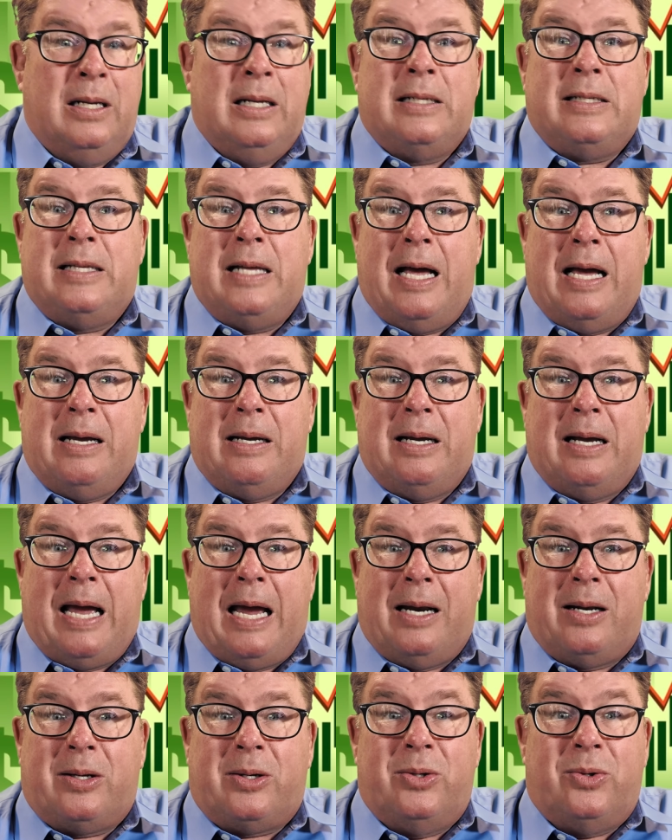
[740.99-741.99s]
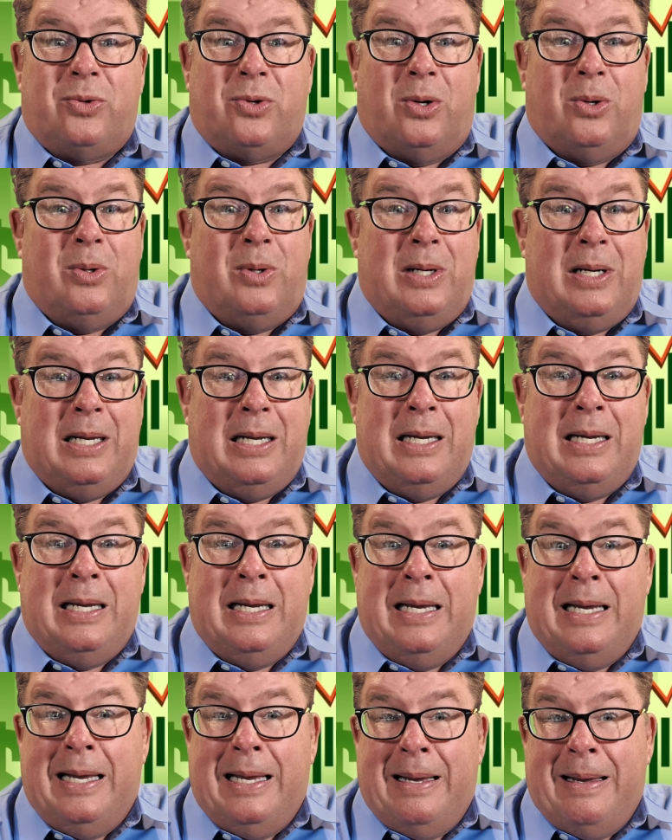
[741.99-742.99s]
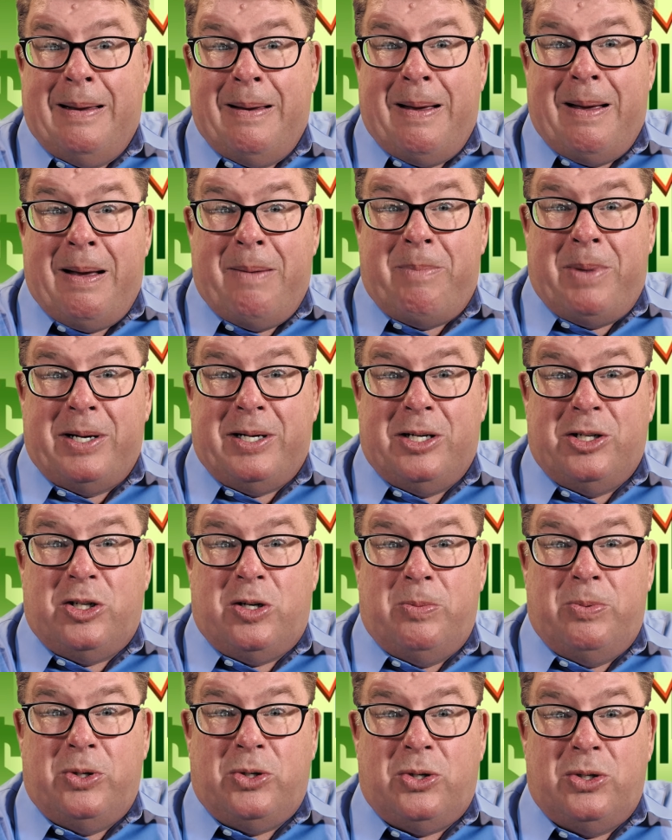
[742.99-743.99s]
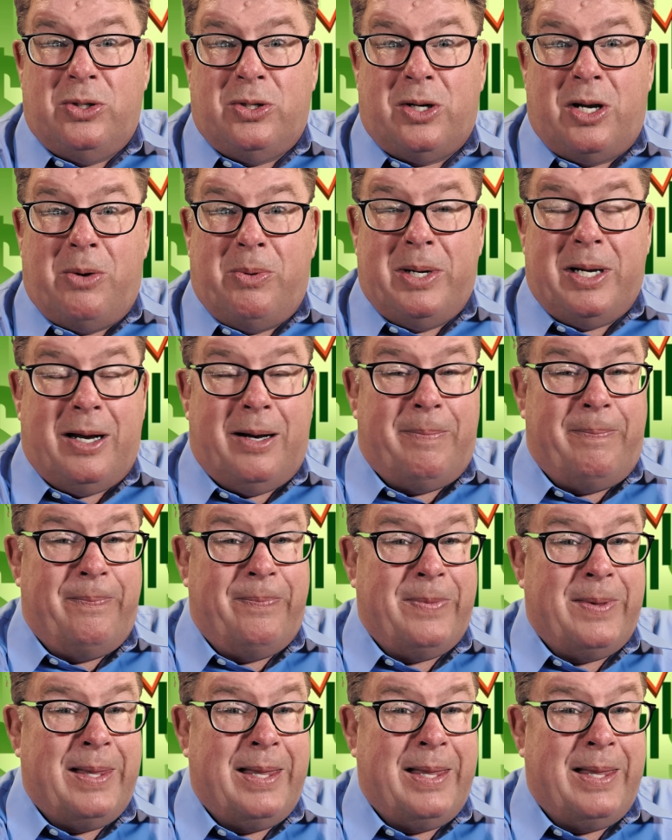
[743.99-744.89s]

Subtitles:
It's not out of control. My distributions are going up.